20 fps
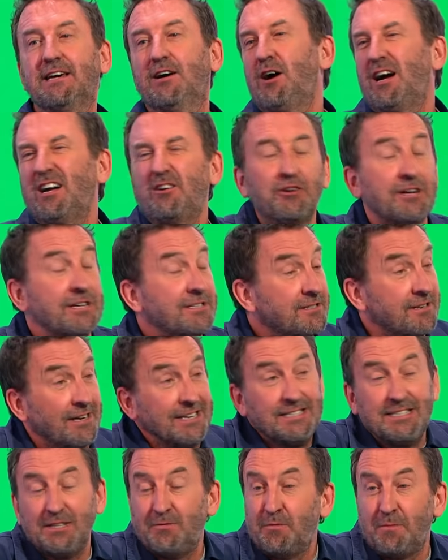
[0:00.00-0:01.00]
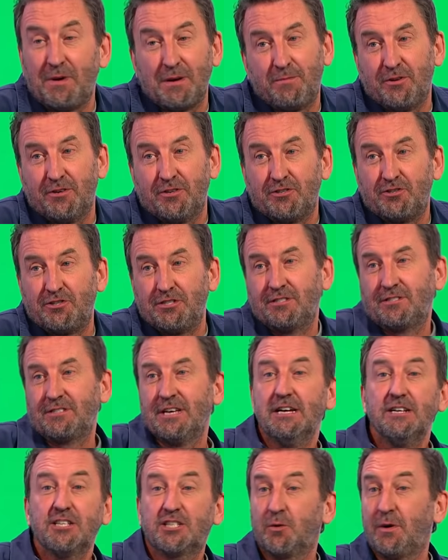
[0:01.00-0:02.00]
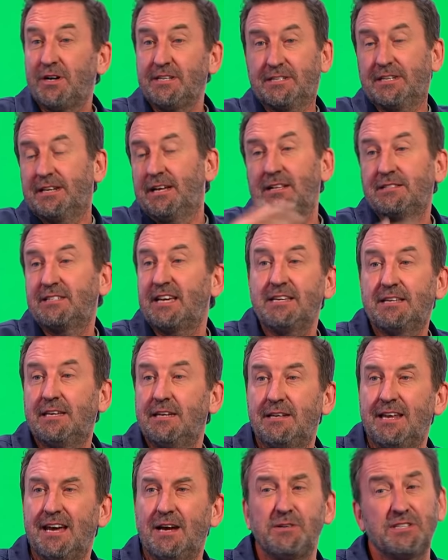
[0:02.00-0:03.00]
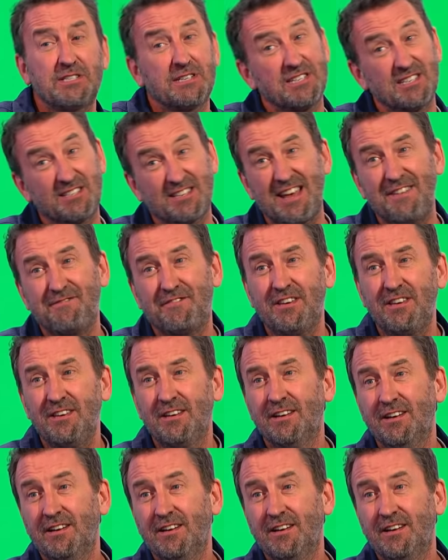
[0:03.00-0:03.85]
I got excited with my purchase. So I said, I'll take it now. He said, it's heavy.